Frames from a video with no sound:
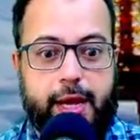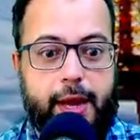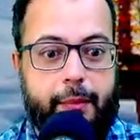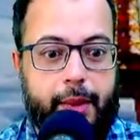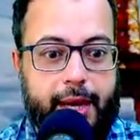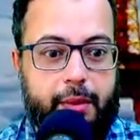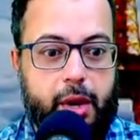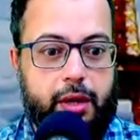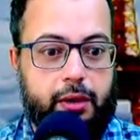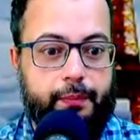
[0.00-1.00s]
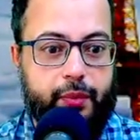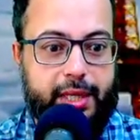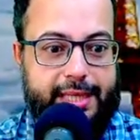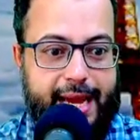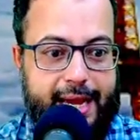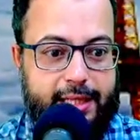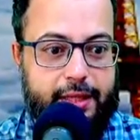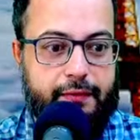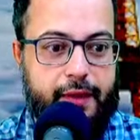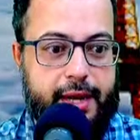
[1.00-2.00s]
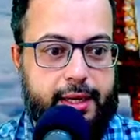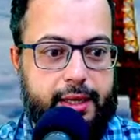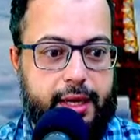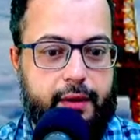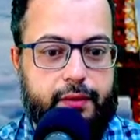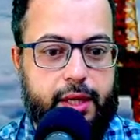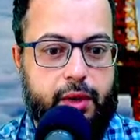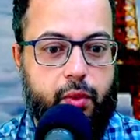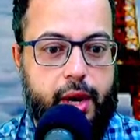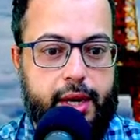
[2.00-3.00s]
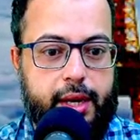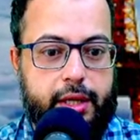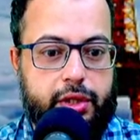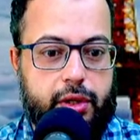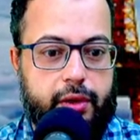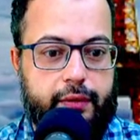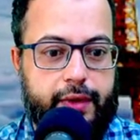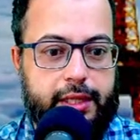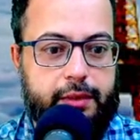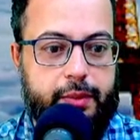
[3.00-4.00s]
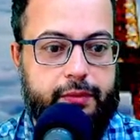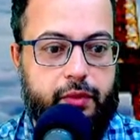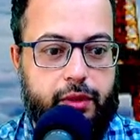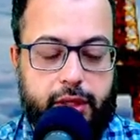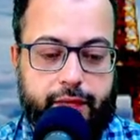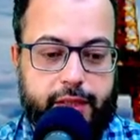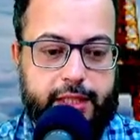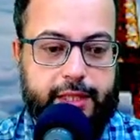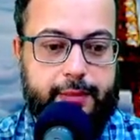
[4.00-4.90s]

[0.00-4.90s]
Meghan Markle attends the final day of the 1 year to go event before the Invictus game.